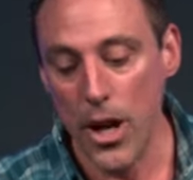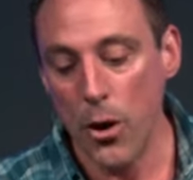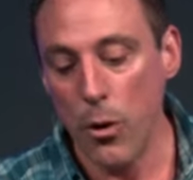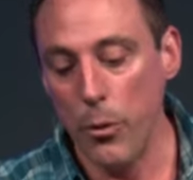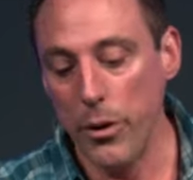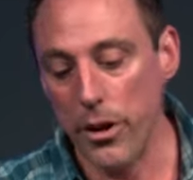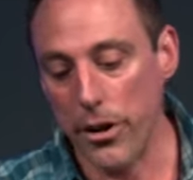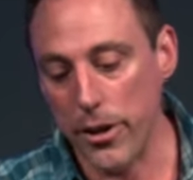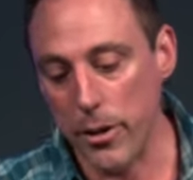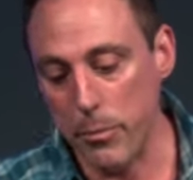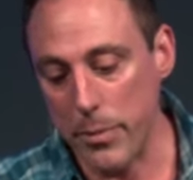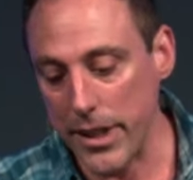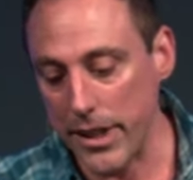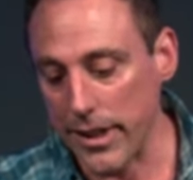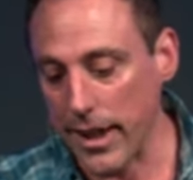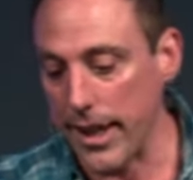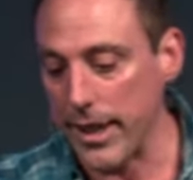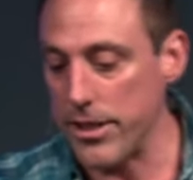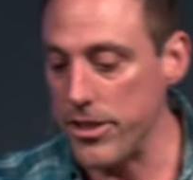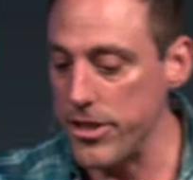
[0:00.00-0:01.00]
we are to be
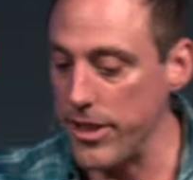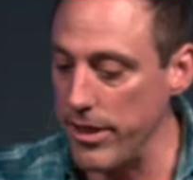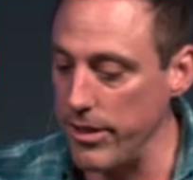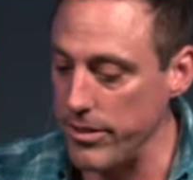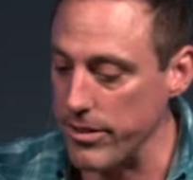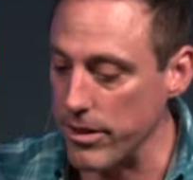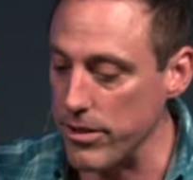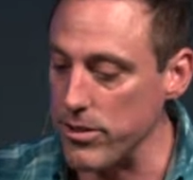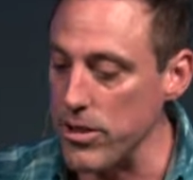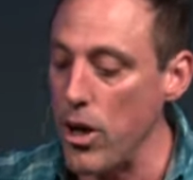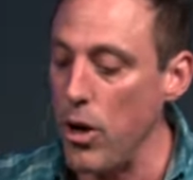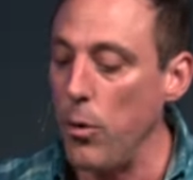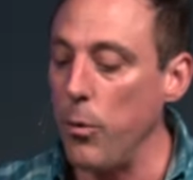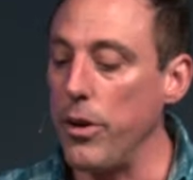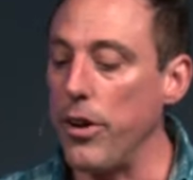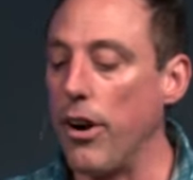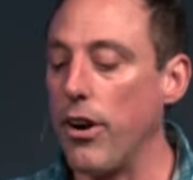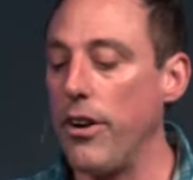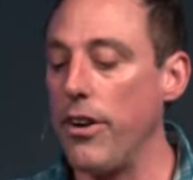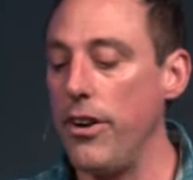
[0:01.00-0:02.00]
like Jesus.
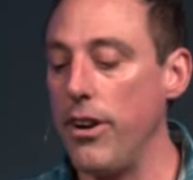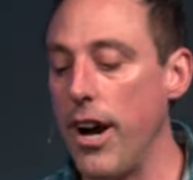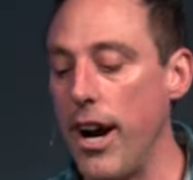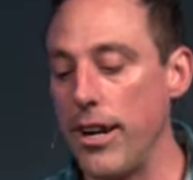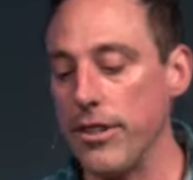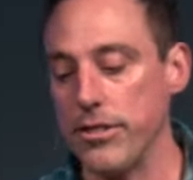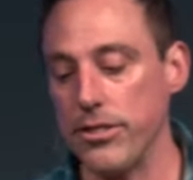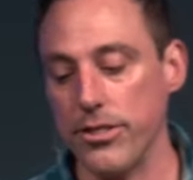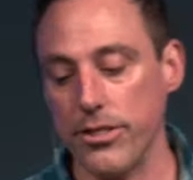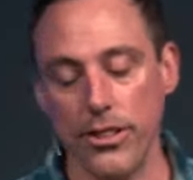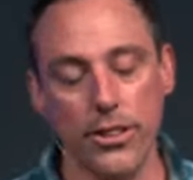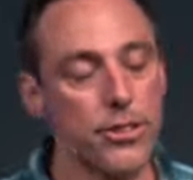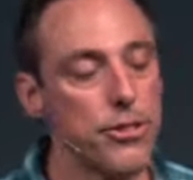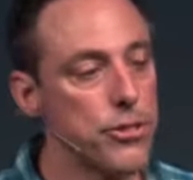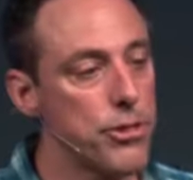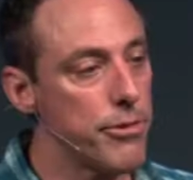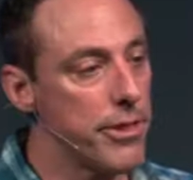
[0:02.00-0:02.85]
We are not to